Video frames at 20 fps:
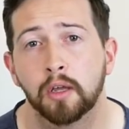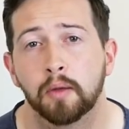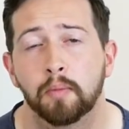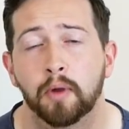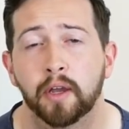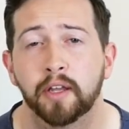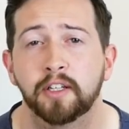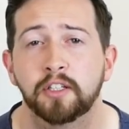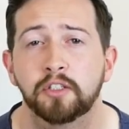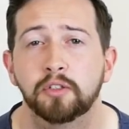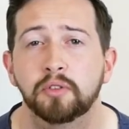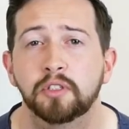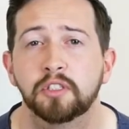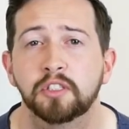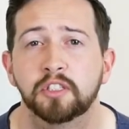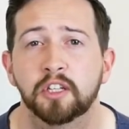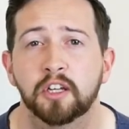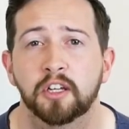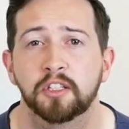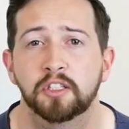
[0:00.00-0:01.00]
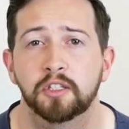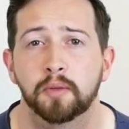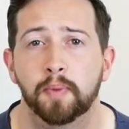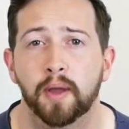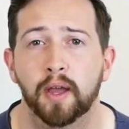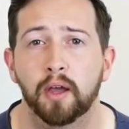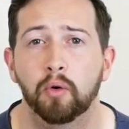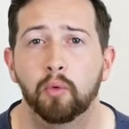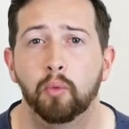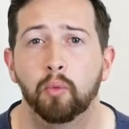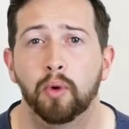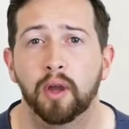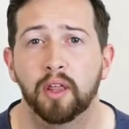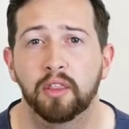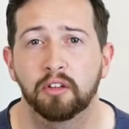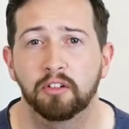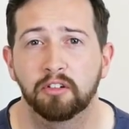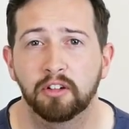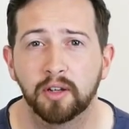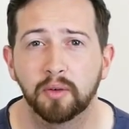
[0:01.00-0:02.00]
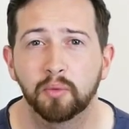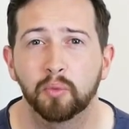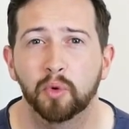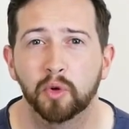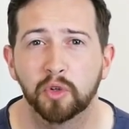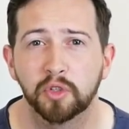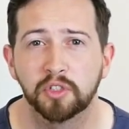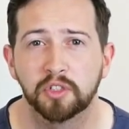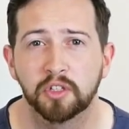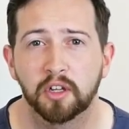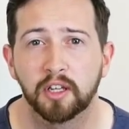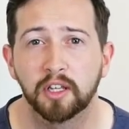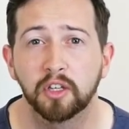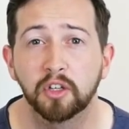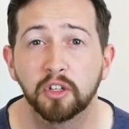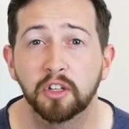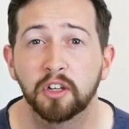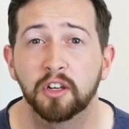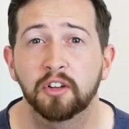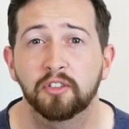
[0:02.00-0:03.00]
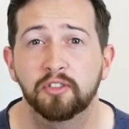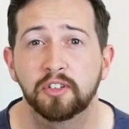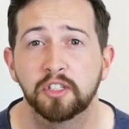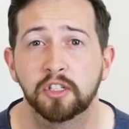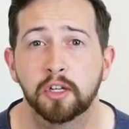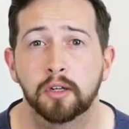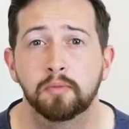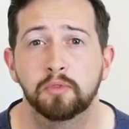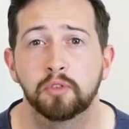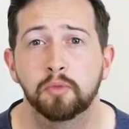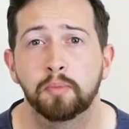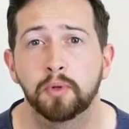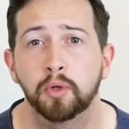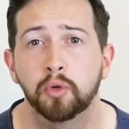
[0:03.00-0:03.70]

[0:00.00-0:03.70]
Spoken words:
My initial concerns about whether it was like good enough in terms of